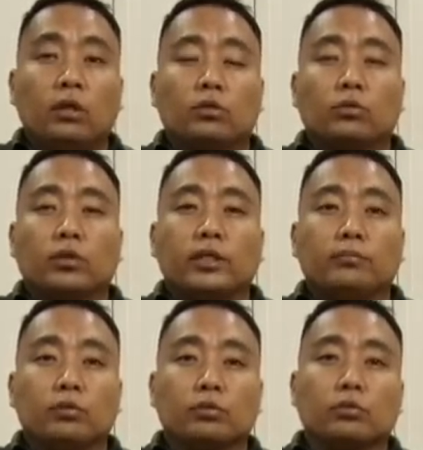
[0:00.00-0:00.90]
through
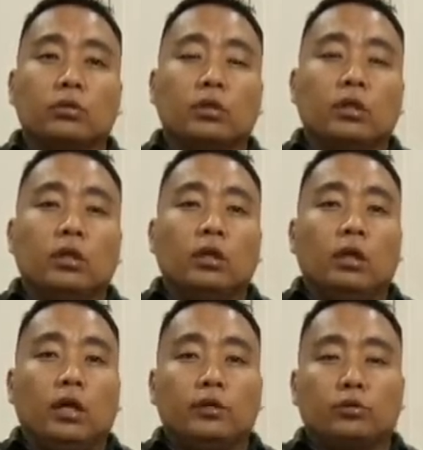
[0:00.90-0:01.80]
him also
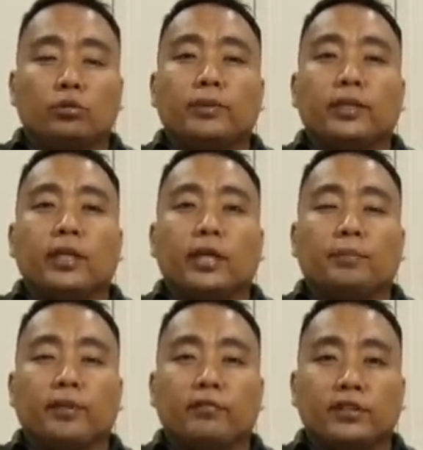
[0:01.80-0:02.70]
and through many
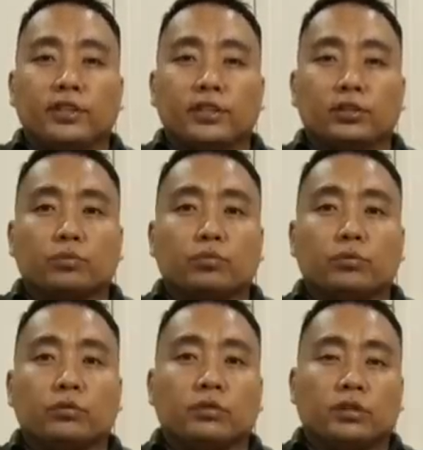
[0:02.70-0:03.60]
NPF leaders
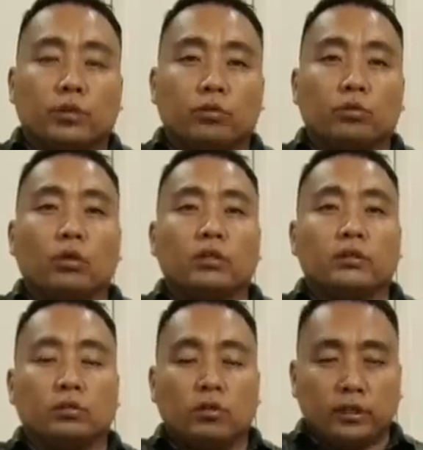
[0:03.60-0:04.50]

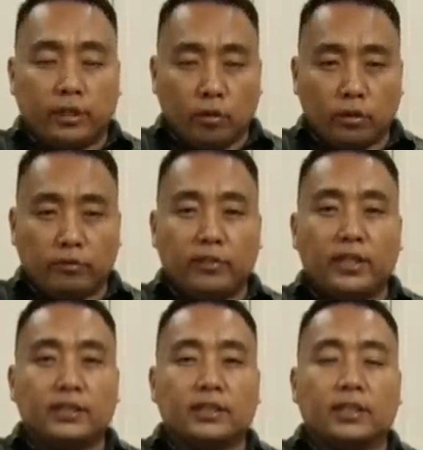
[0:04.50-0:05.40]
they got the
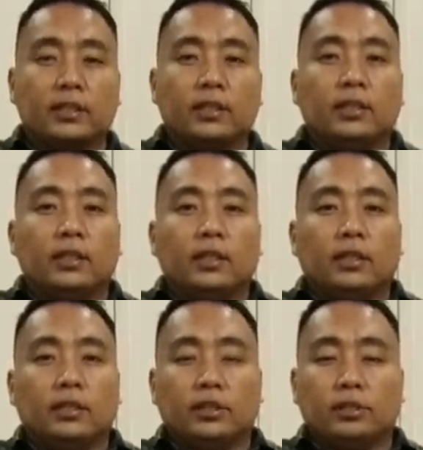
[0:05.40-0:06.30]
feelings that
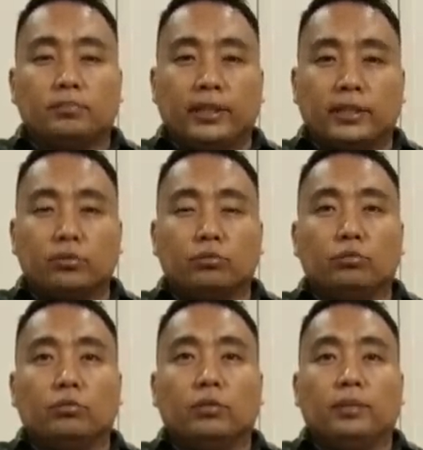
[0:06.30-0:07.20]
it's better to
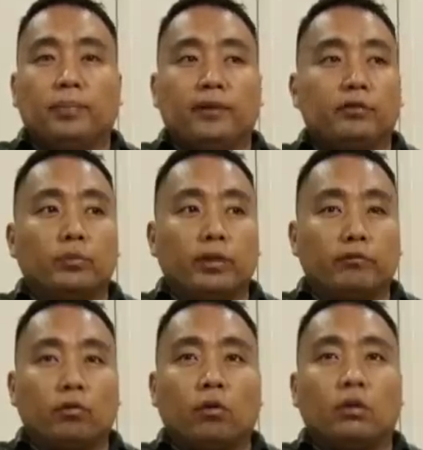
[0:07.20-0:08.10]
pave the way
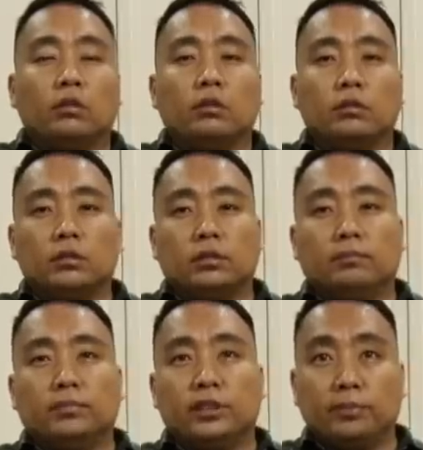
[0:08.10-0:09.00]
for the
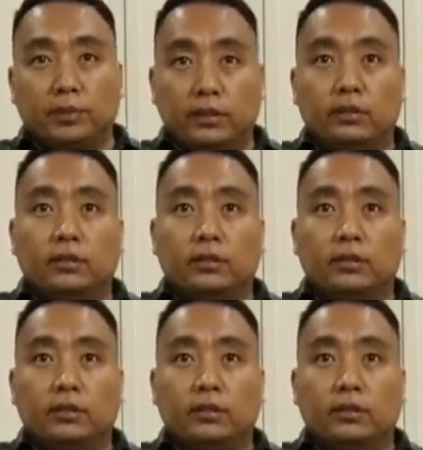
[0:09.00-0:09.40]
BJP.